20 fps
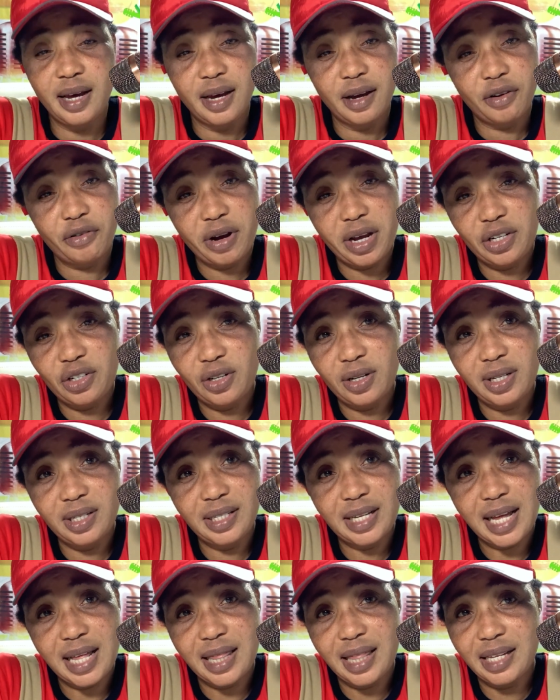
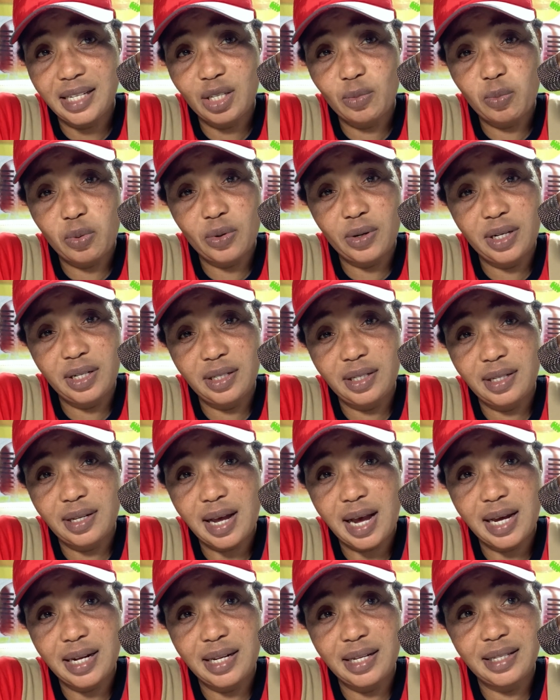Christians, at this point,
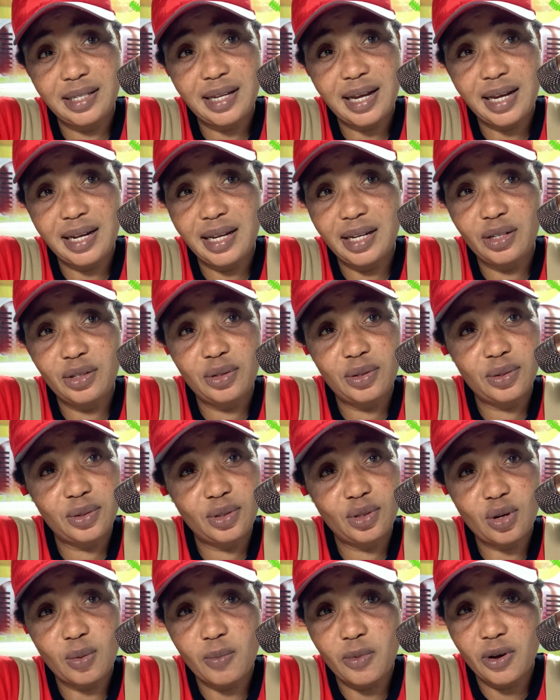I decided to
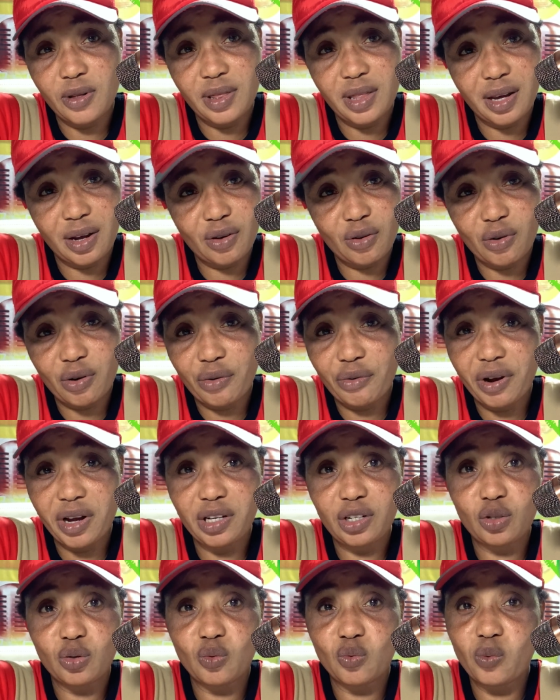summon the
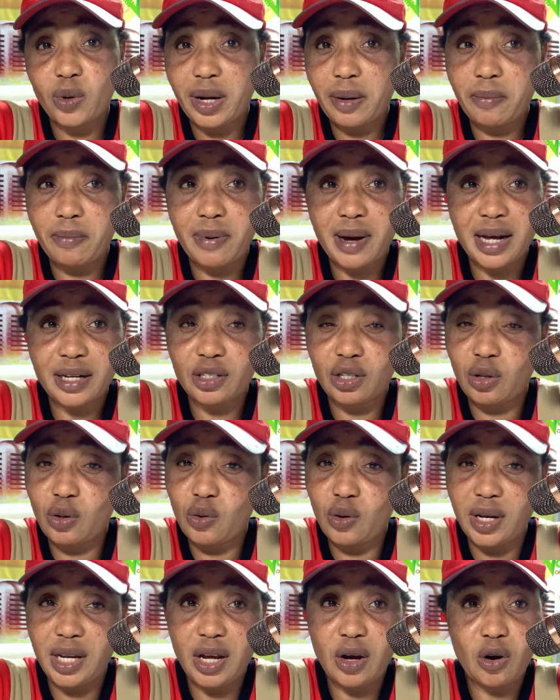courage, went back
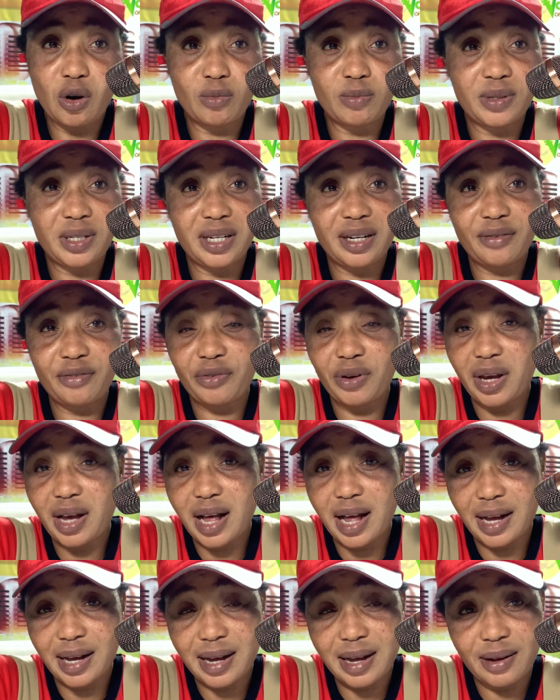slowly observing
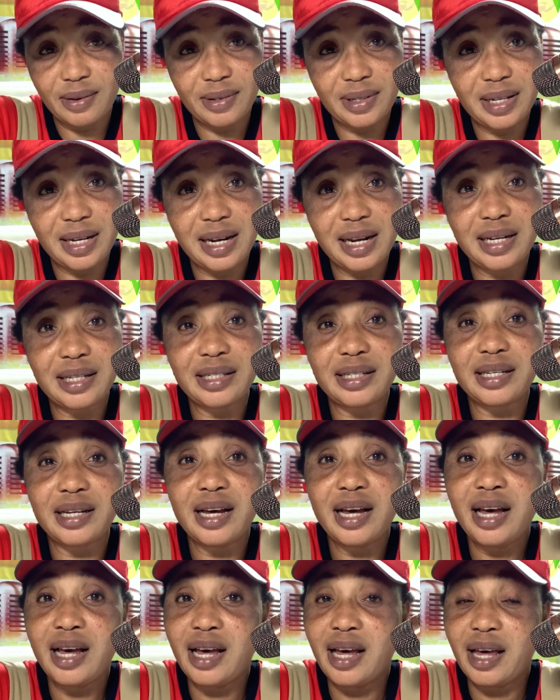her countenance
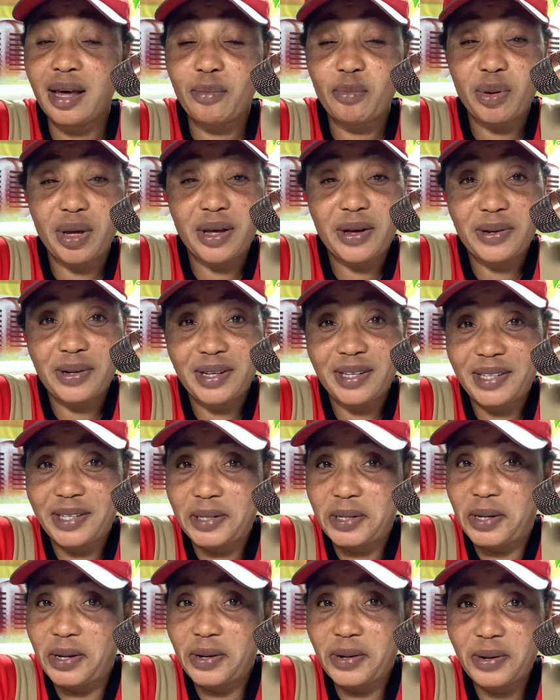
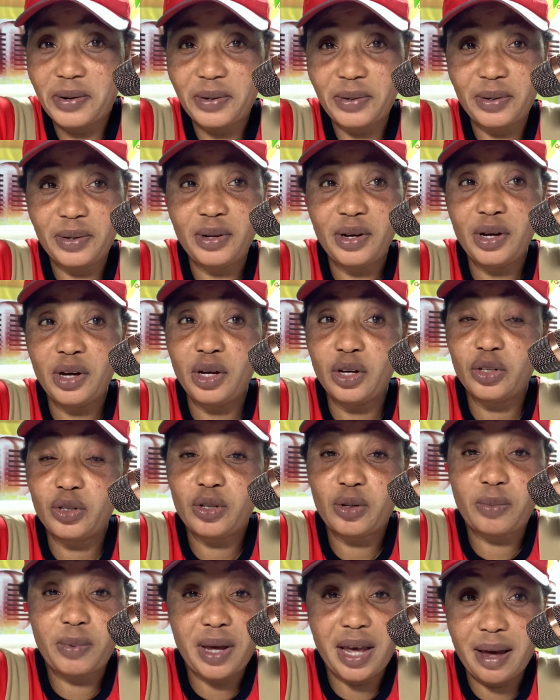because,
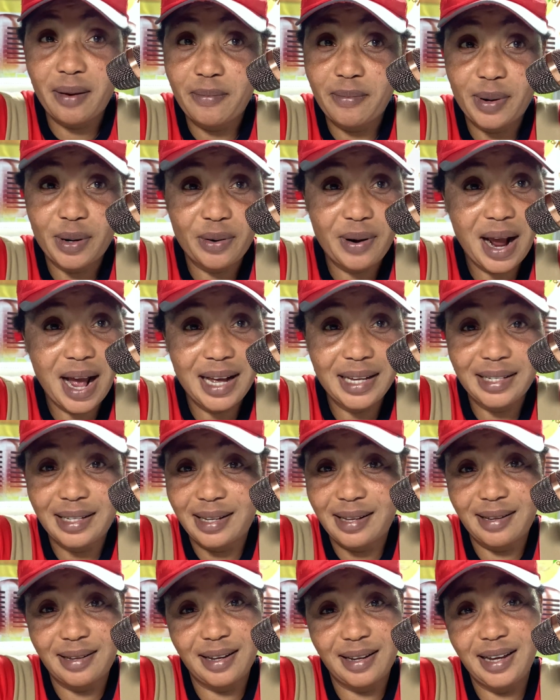to be
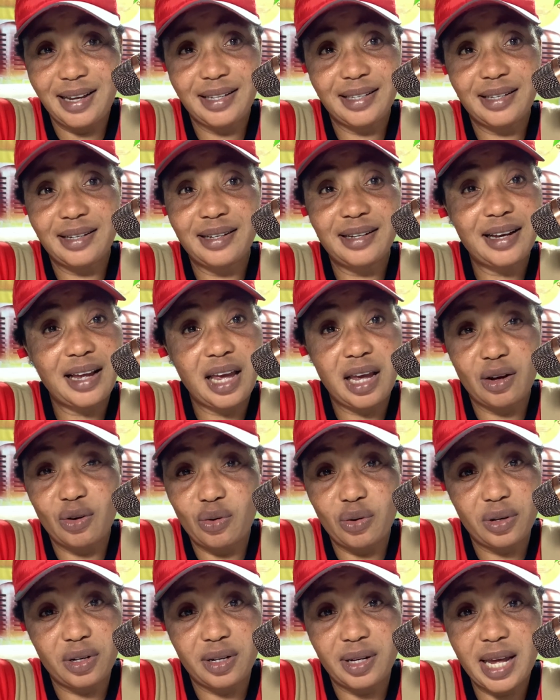embarrassed isn't a
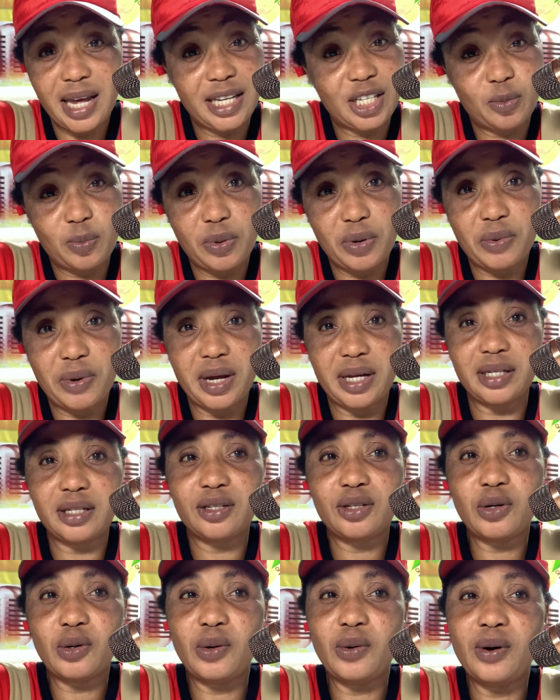good experience.
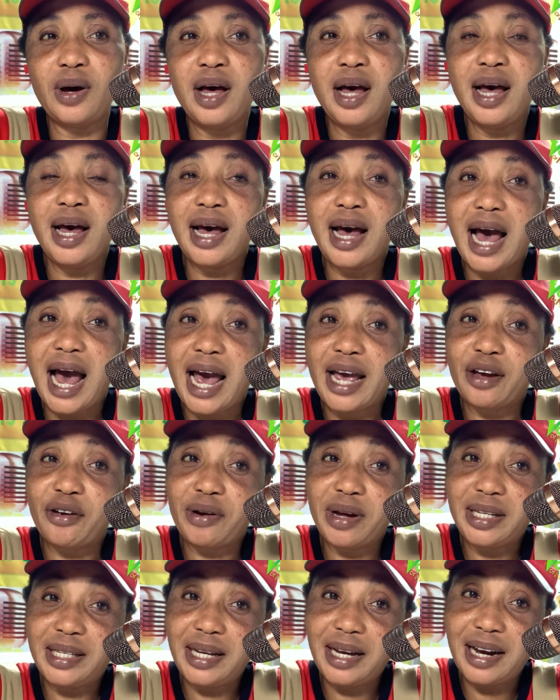So I
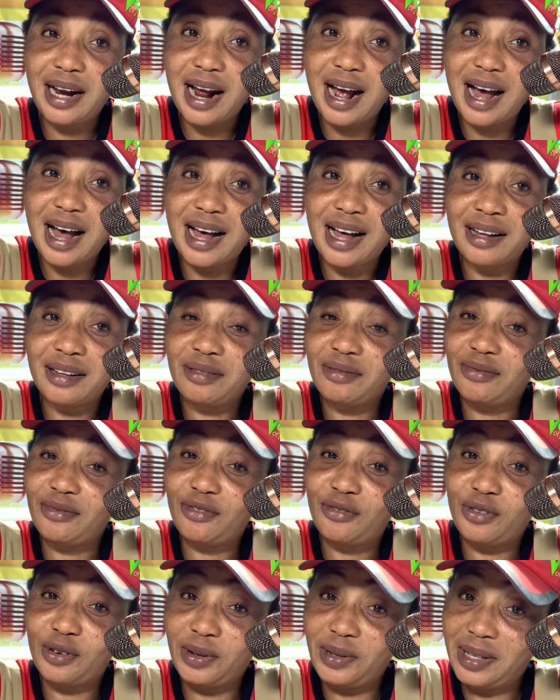greeted her
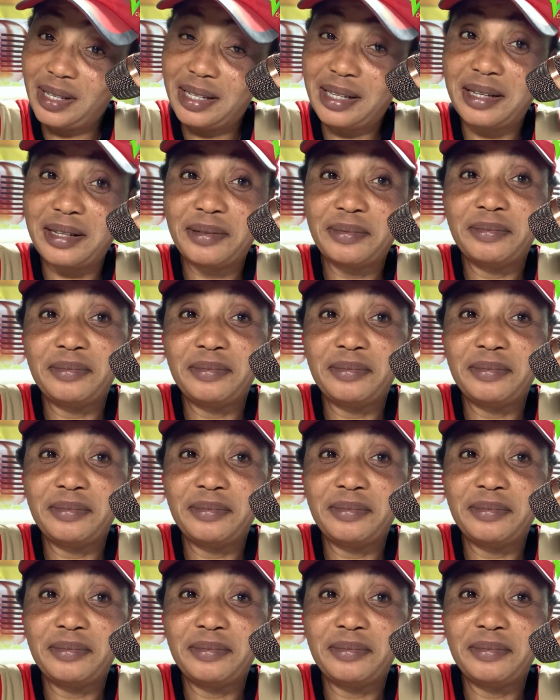first.